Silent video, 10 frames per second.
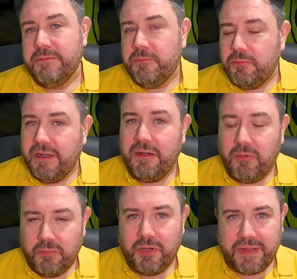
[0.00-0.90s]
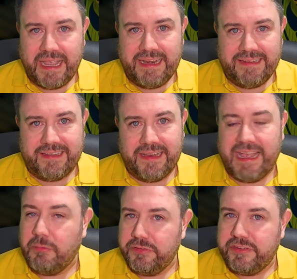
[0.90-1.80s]
Well, we'll get into
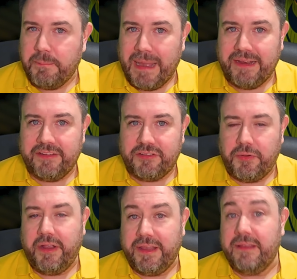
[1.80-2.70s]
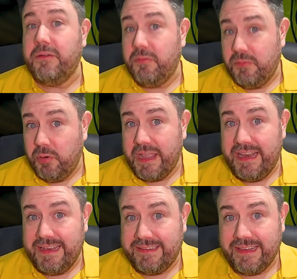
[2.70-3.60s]
that. Was the balance right? We'll get
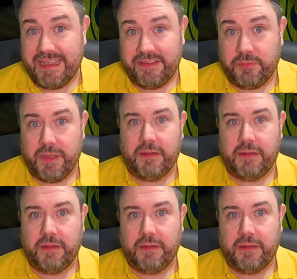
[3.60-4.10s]
into that as well.